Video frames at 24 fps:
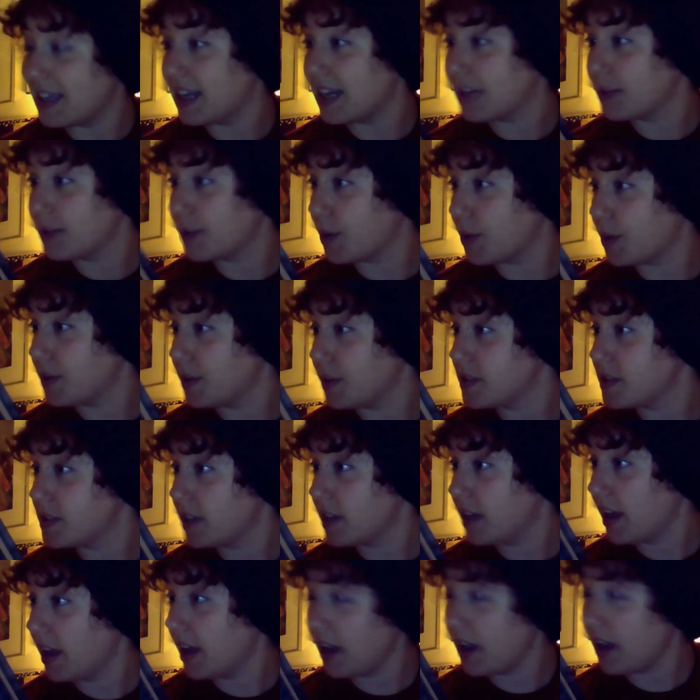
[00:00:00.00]
and I'm going to
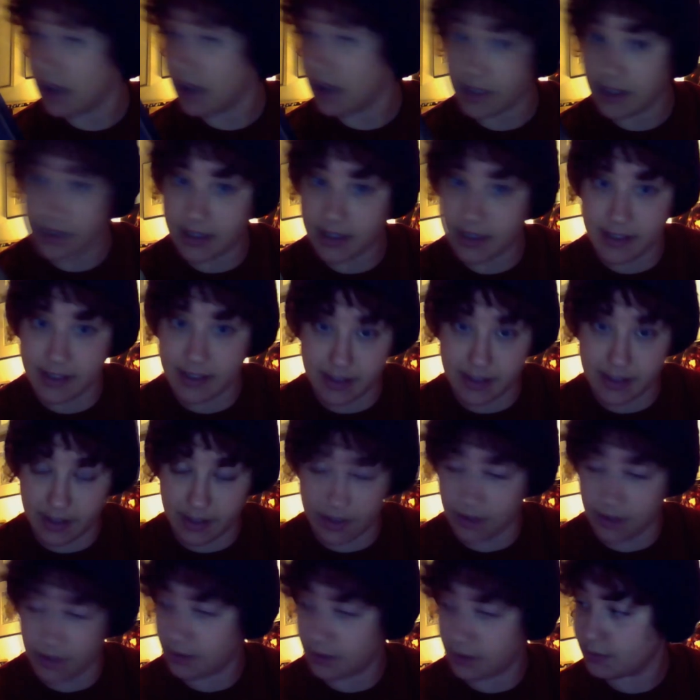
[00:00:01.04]
say had, because
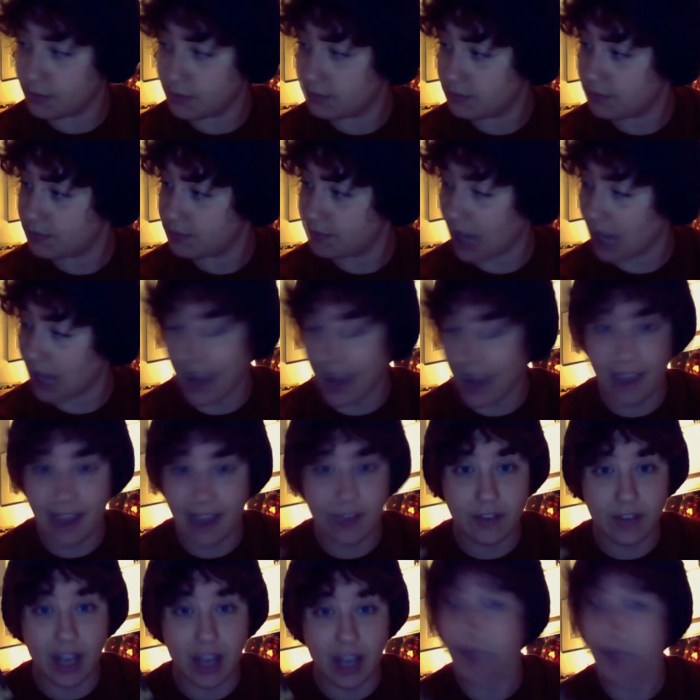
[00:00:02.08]

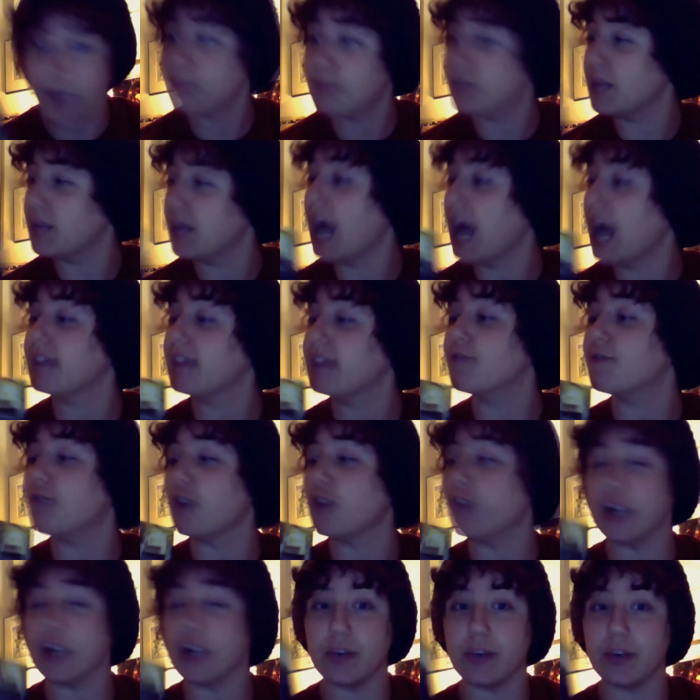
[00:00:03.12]
I'm not even
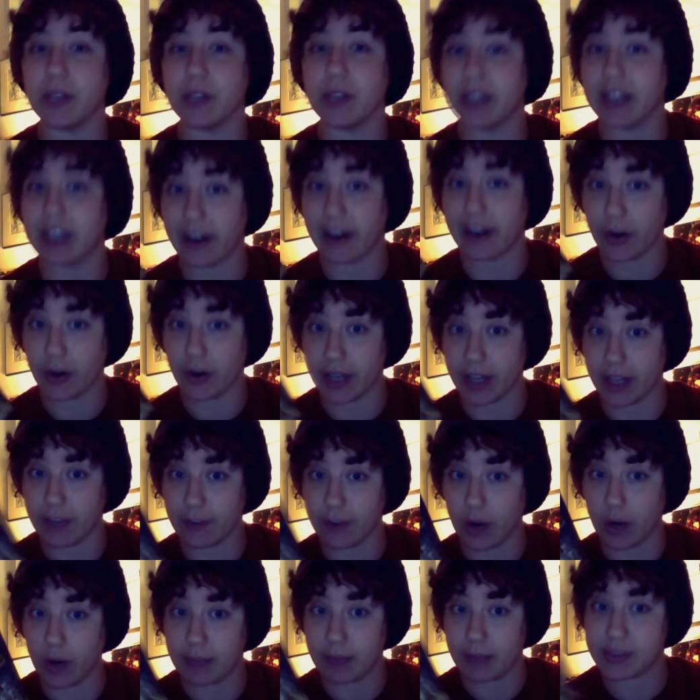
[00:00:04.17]
far into it and I already
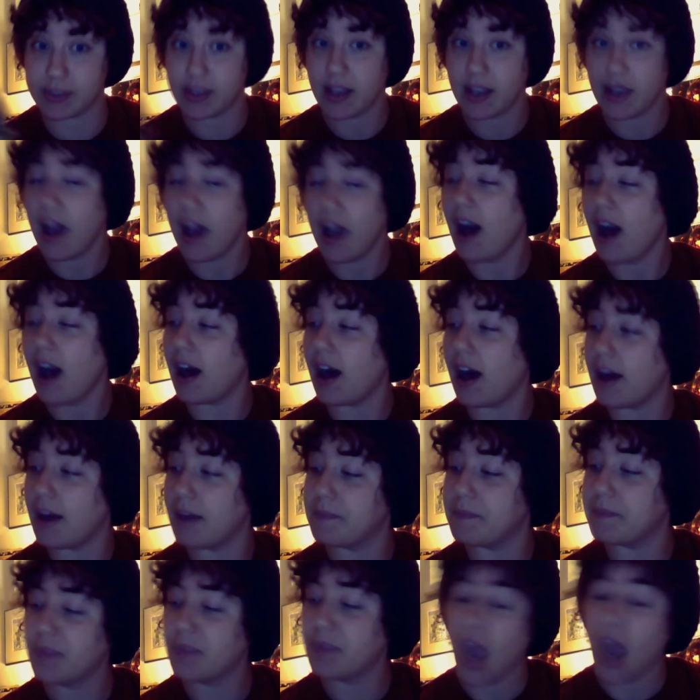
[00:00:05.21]
have gripes,
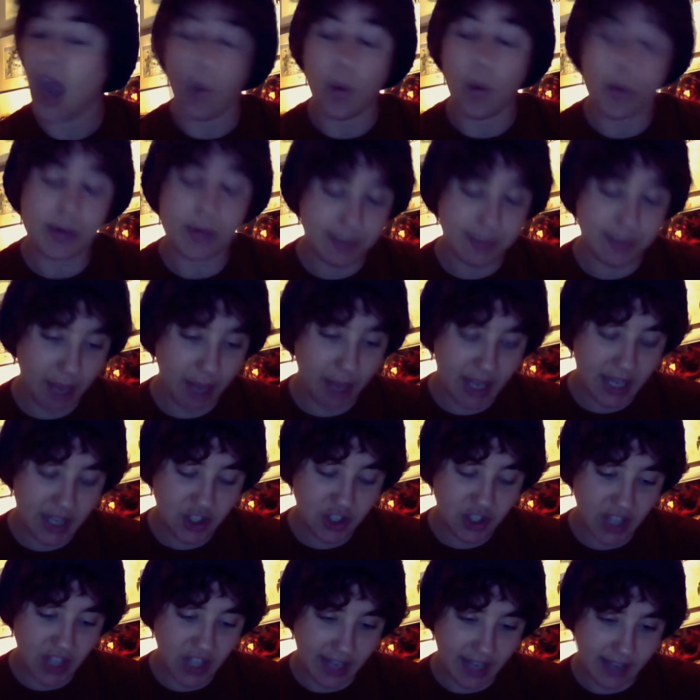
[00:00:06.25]
was
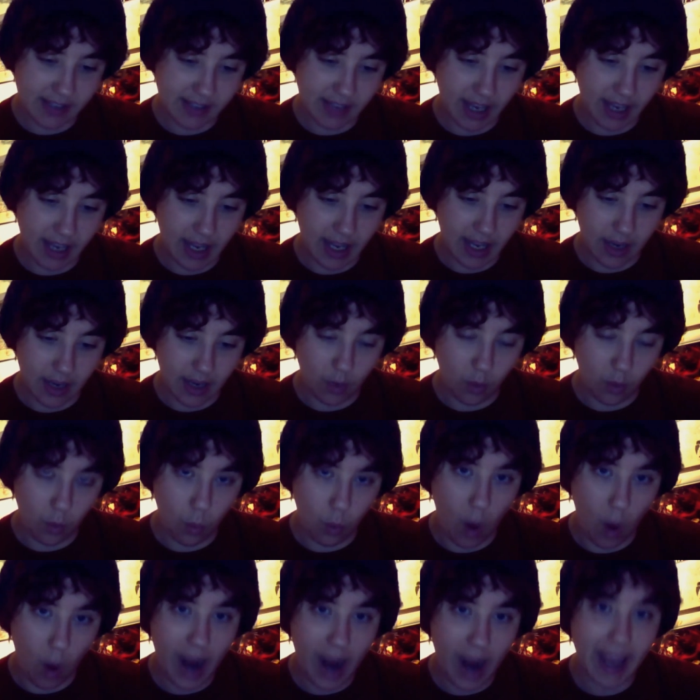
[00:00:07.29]
pitched as a
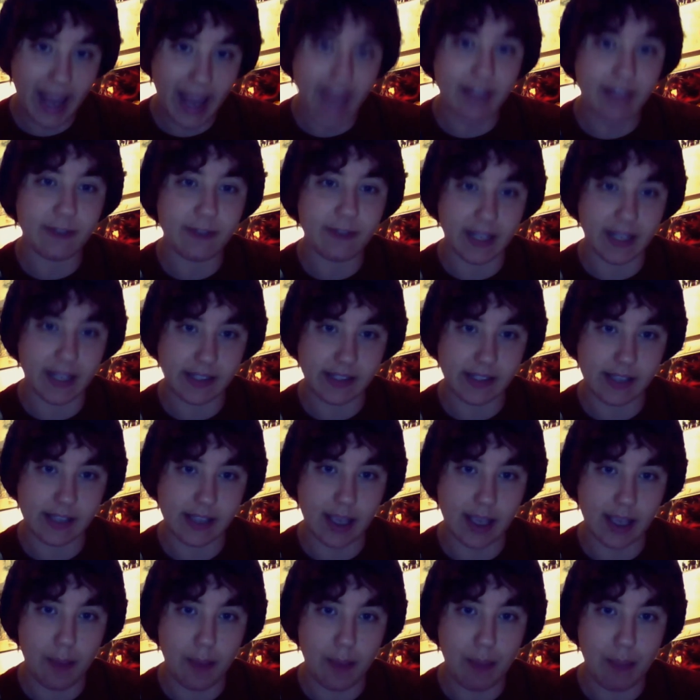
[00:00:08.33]
YA
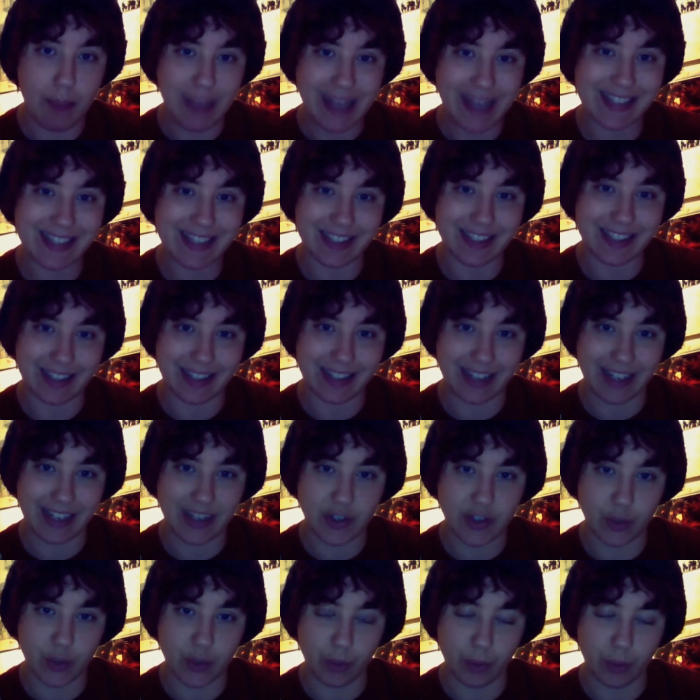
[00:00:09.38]
fantasy based on
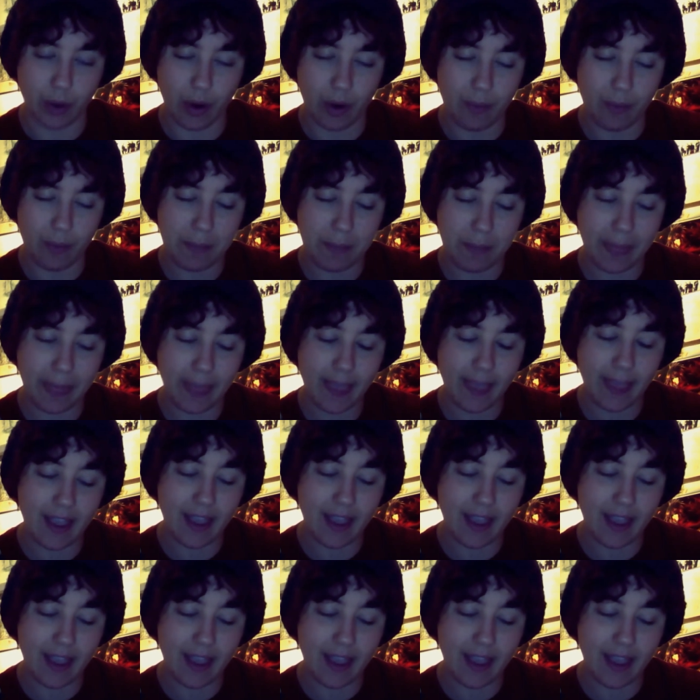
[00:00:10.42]
ancient Rome.